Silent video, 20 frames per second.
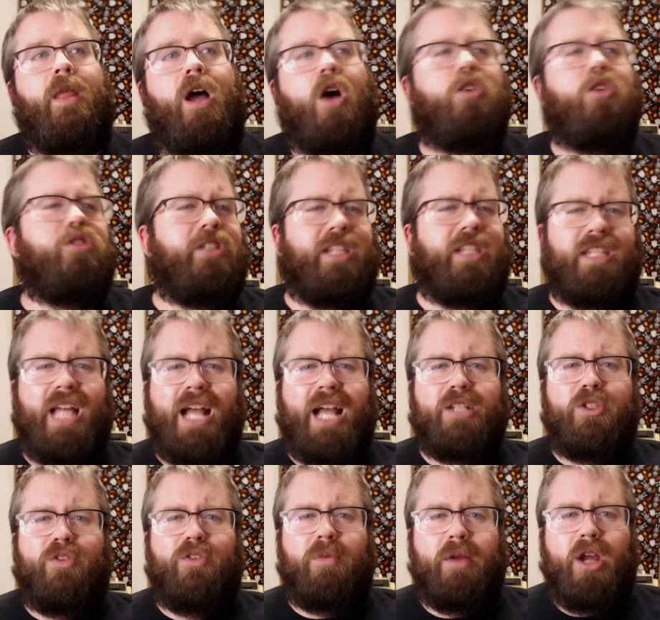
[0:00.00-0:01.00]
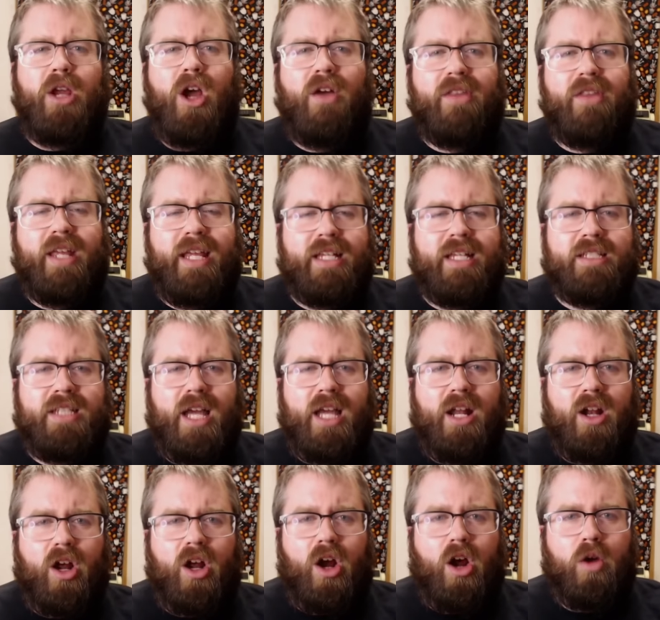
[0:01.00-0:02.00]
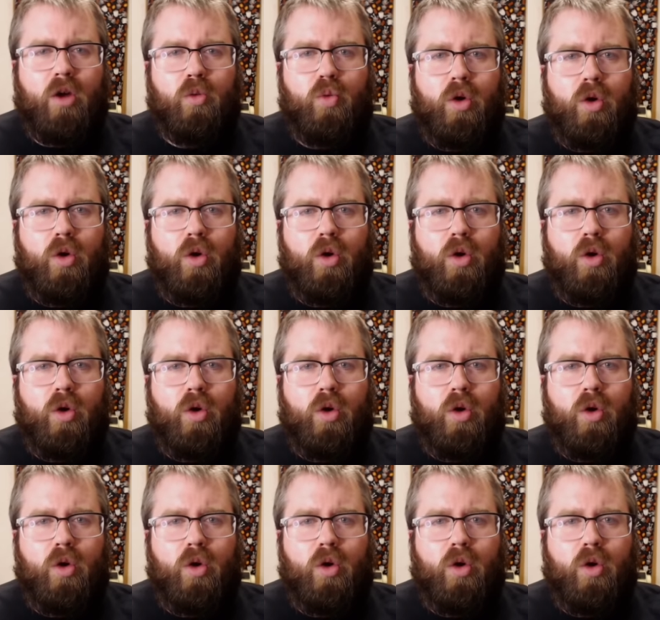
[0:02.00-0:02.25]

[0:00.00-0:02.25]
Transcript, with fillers: also, the line too from Eon that he said, I,